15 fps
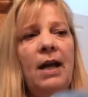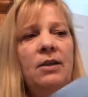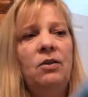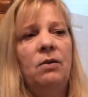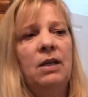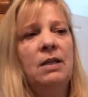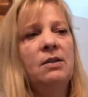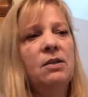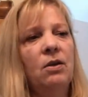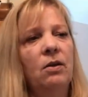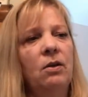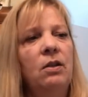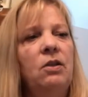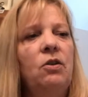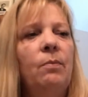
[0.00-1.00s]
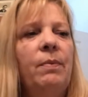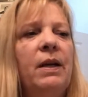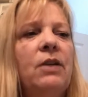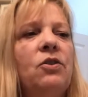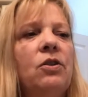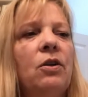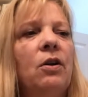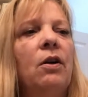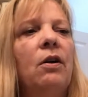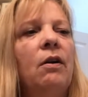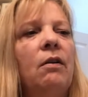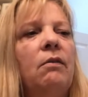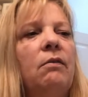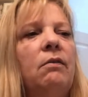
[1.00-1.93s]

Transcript: and you insert your picture